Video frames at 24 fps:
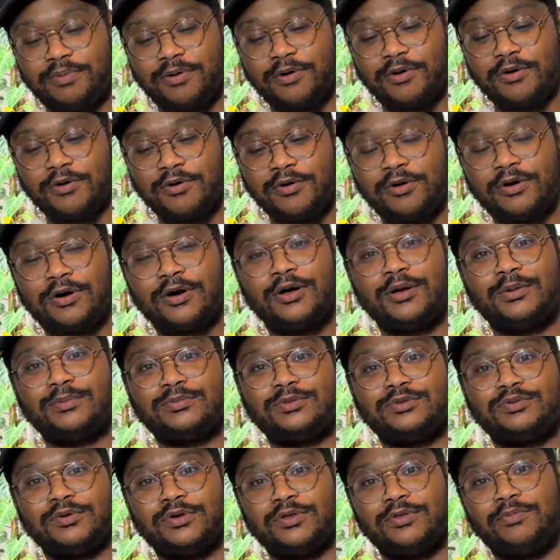pole
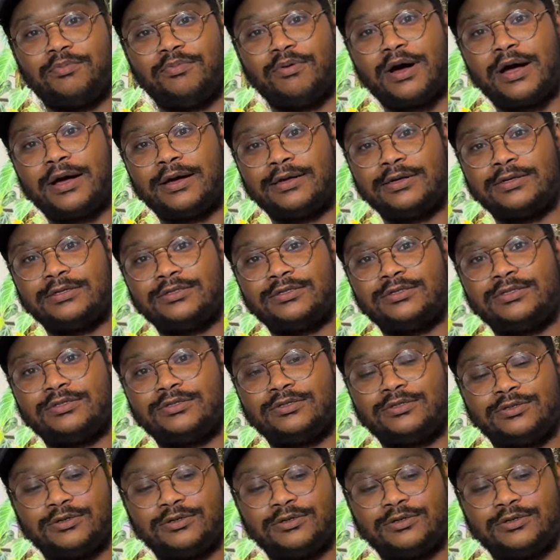comes with brackets.